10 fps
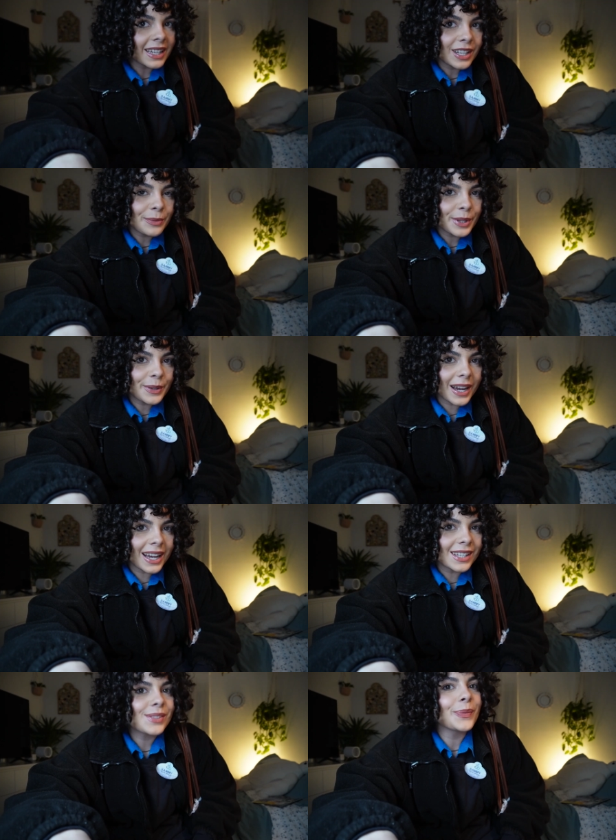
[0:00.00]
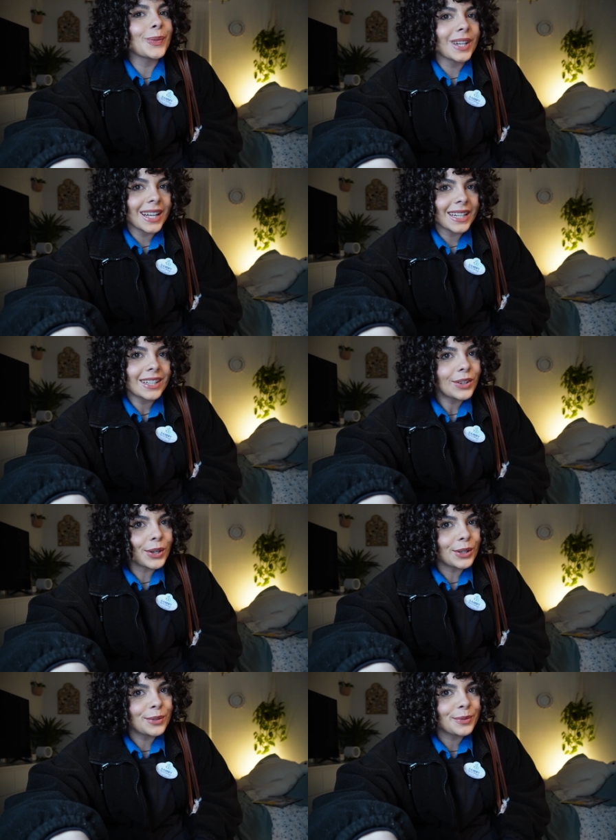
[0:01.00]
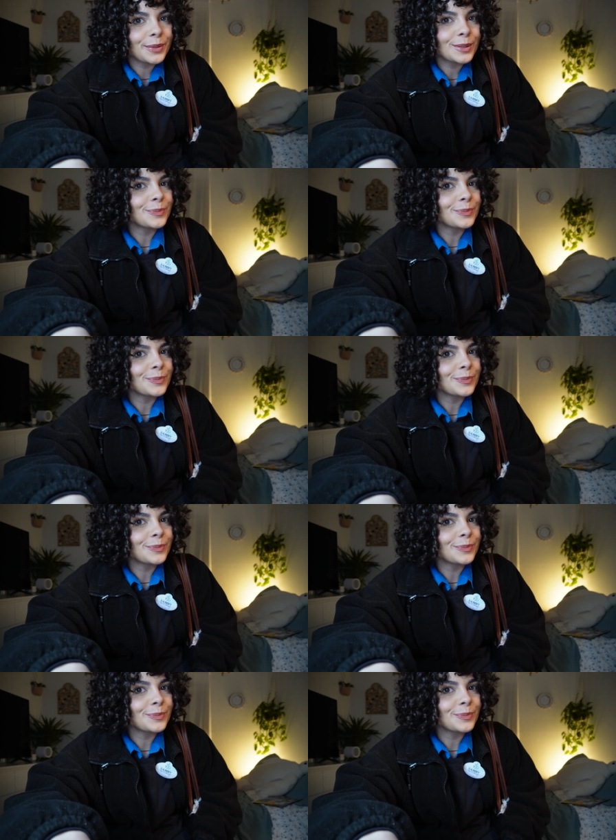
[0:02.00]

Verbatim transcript: in with you guys when I get off.